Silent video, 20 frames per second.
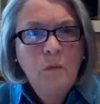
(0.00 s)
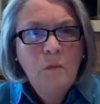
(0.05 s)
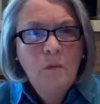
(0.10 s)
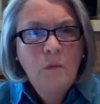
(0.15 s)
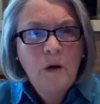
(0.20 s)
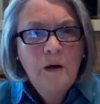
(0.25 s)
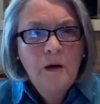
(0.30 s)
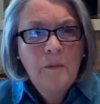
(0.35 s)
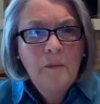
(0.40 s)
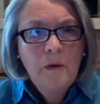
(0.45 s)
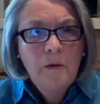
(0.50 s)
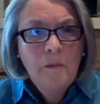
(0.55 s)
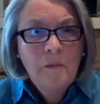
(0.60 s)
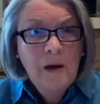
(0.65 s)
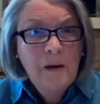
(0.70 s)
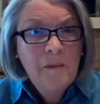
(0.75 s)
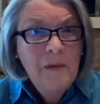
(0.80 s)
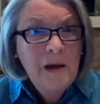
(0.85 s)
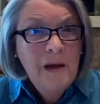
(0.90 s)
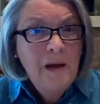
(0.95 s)
What about
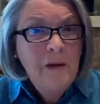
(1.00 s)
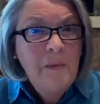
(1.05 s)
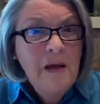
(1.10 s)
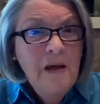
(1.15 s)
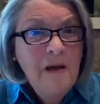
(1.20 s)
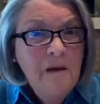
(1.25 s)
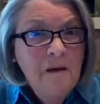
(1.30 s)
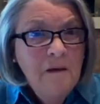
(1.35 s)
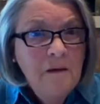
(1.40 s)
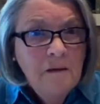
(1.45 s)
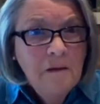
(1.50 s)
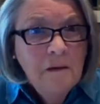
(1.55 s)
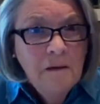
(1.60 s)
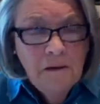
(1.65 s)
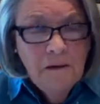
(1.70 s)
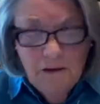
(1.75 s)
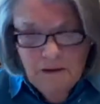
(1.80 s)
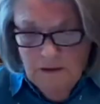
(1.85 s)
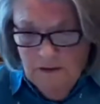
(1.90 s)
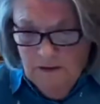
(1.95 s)
my baby?
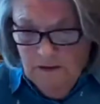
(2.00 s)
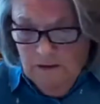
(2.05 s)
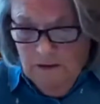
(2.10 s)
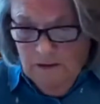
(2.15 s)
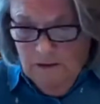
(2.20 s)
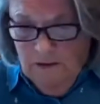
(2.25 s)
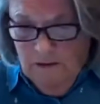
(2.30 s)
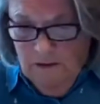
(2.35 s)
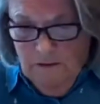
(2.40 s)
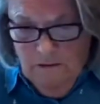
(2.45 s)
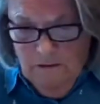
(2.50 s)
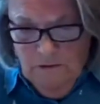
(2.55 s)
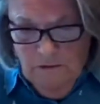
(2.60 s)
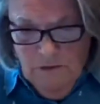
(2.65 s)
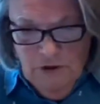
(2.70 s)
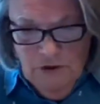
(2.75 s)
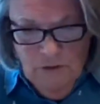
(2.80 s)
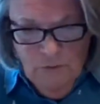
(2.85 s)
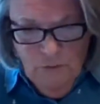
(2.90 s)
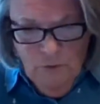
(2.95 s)

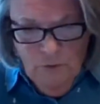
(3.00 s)
She